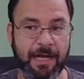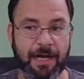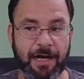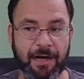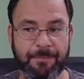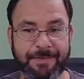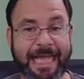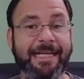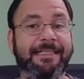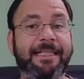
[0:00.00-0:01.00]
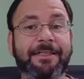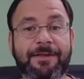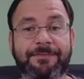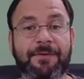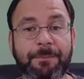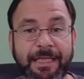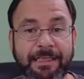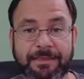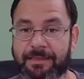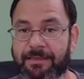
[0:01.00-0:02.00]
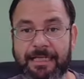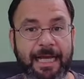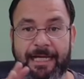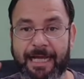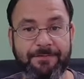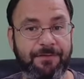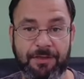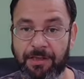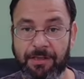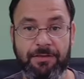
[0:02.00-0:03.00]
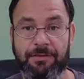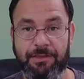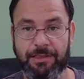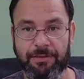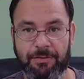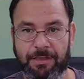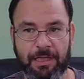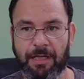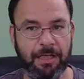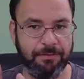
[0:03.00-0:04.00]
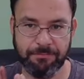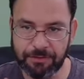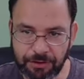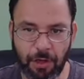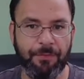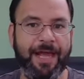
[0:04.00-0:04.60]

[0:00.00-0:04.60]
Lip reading: that is enough for me to not ever, you know, go